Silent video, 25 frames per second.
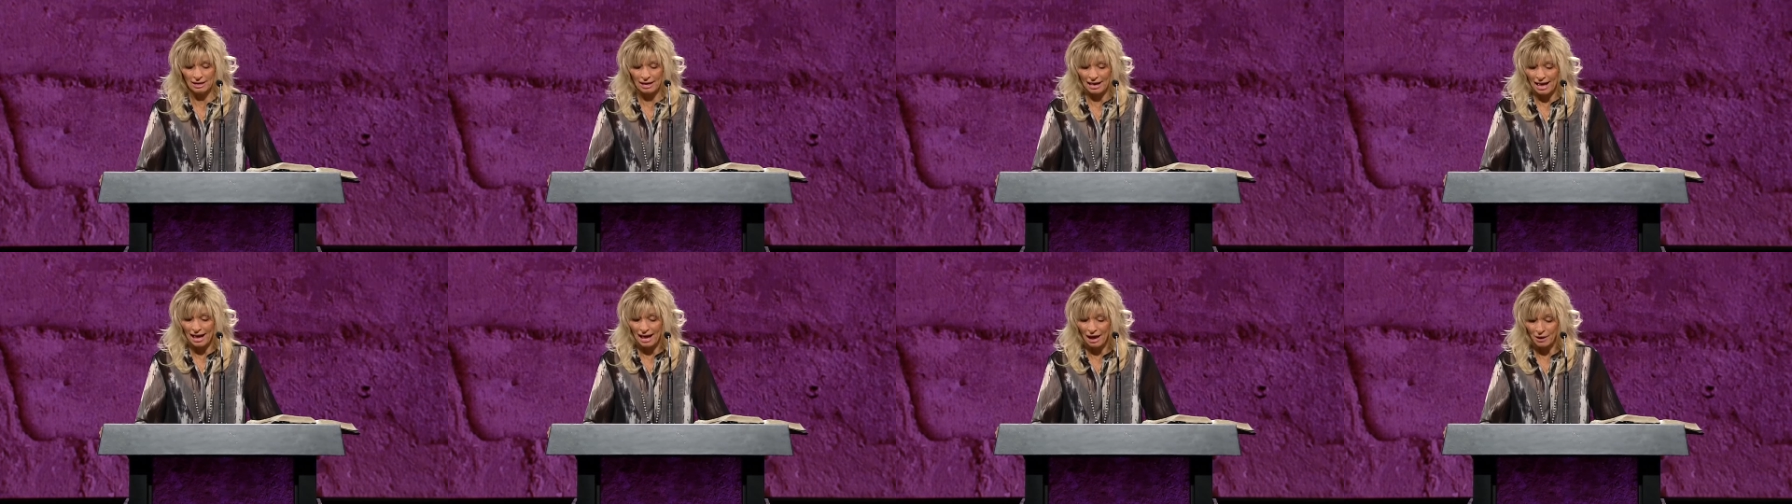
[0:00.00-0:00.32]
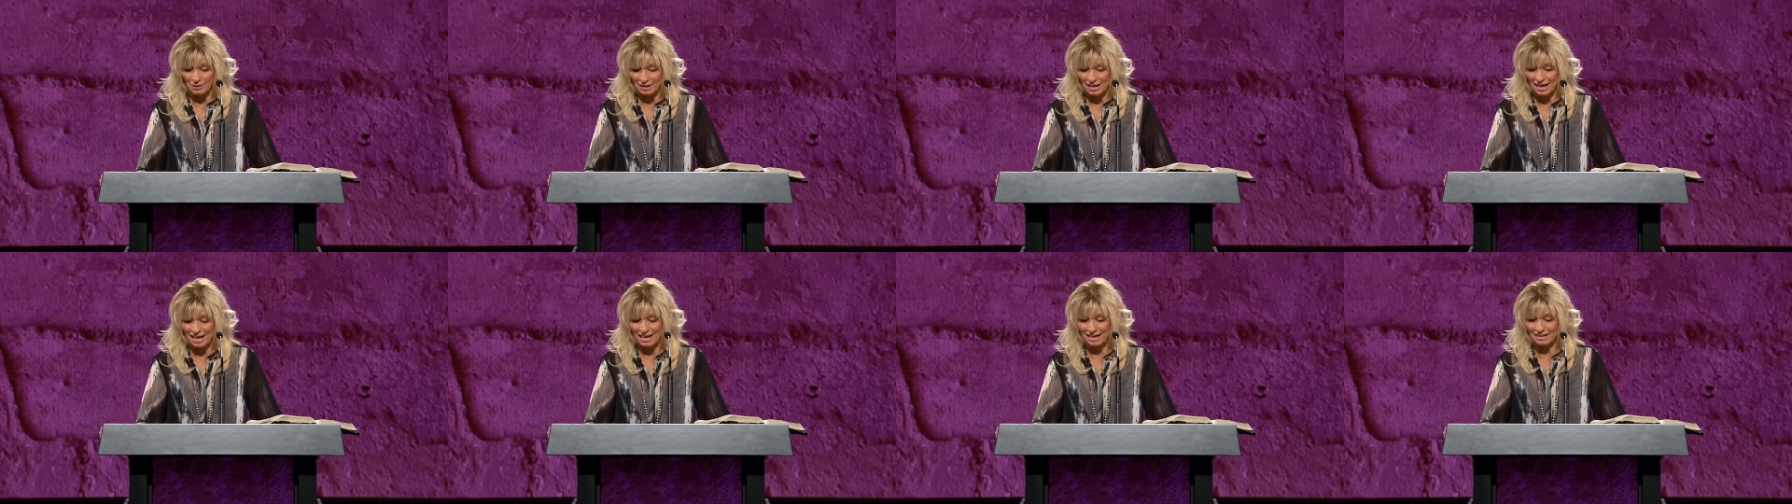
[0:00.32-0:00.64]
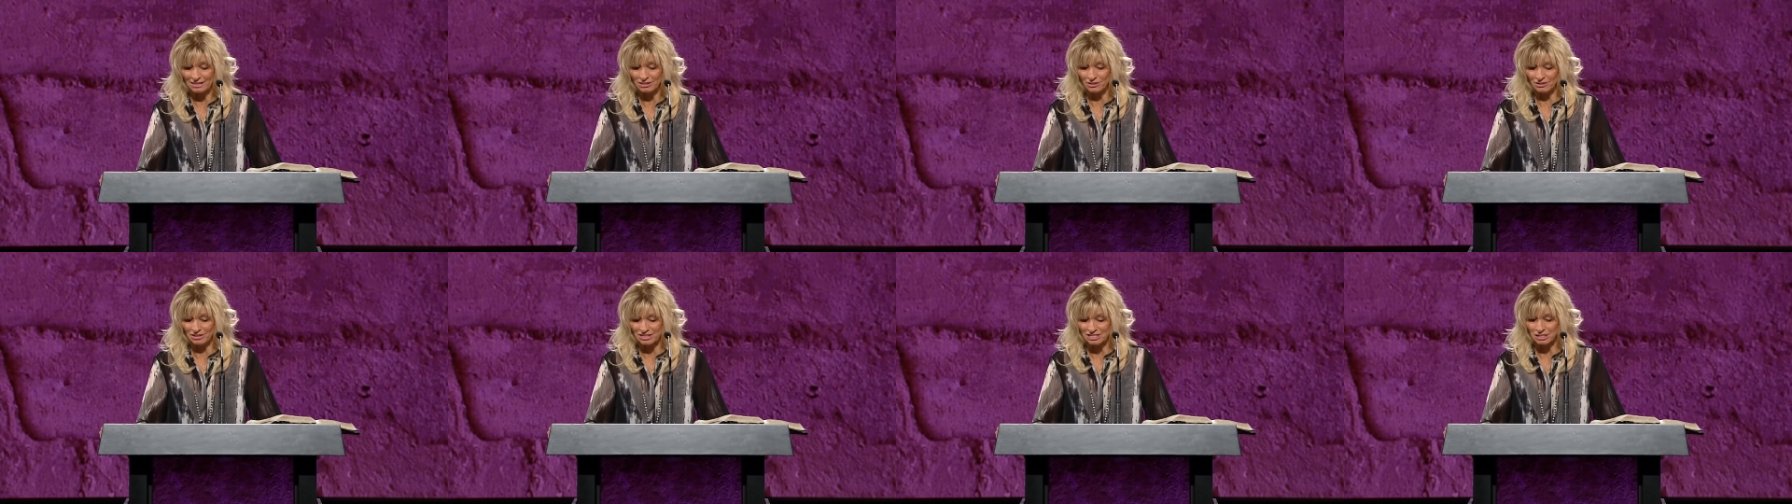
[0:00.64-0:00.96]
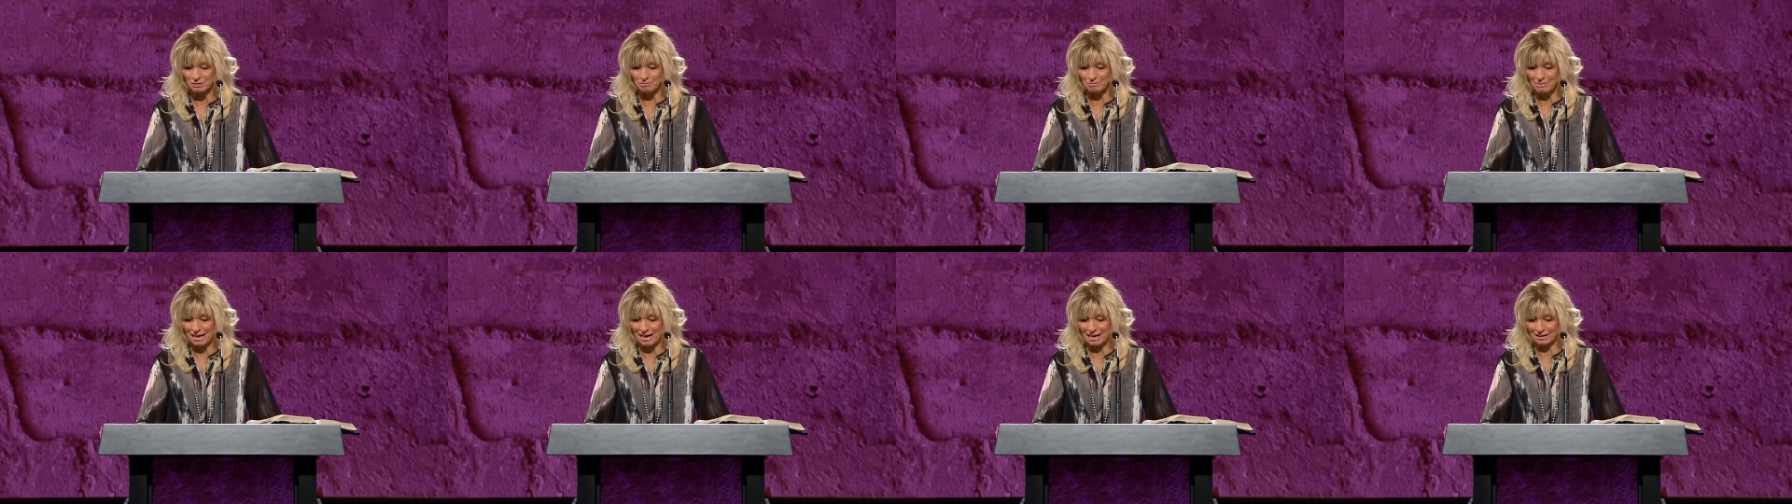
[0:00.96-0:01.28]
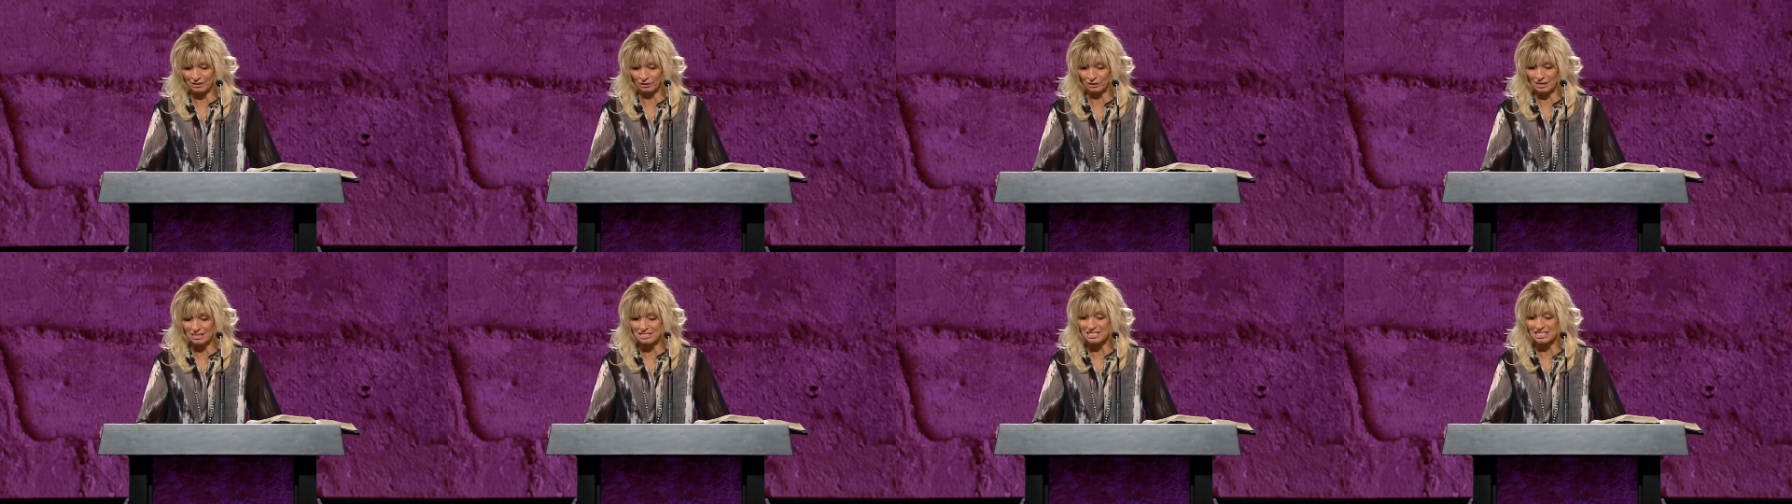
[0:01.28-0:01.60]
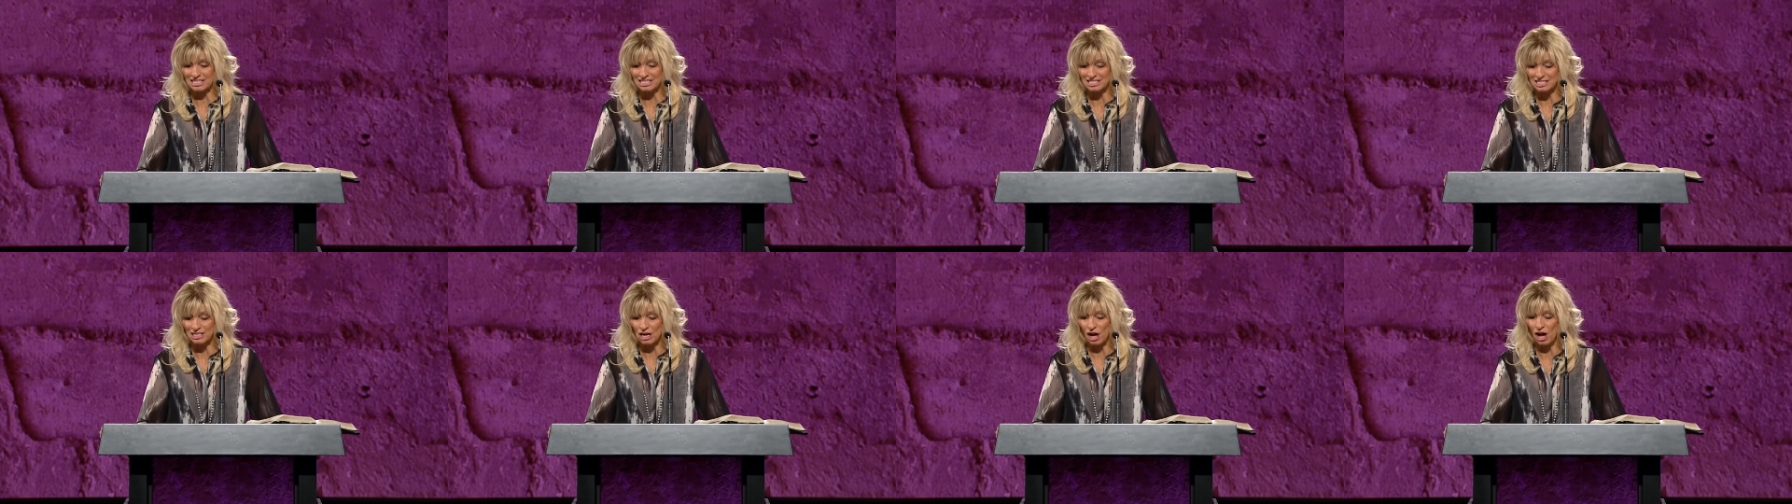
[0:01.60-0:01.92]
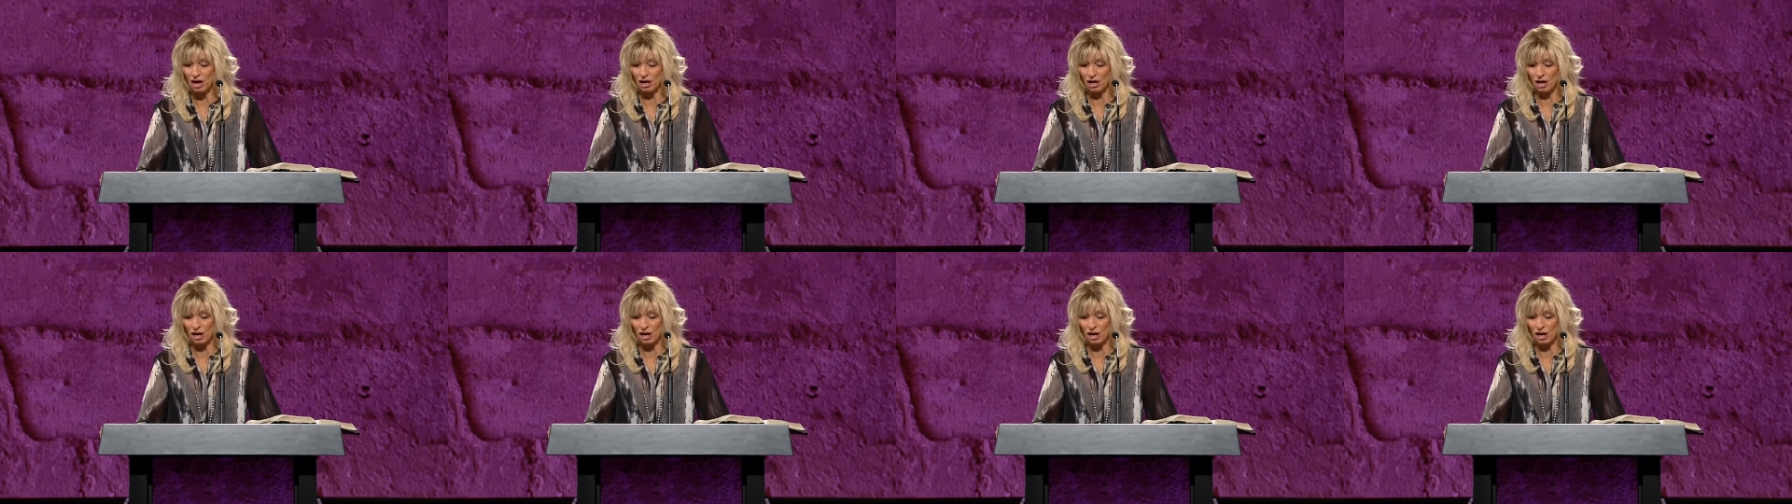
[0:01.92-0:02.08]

how to handle this matter as he sought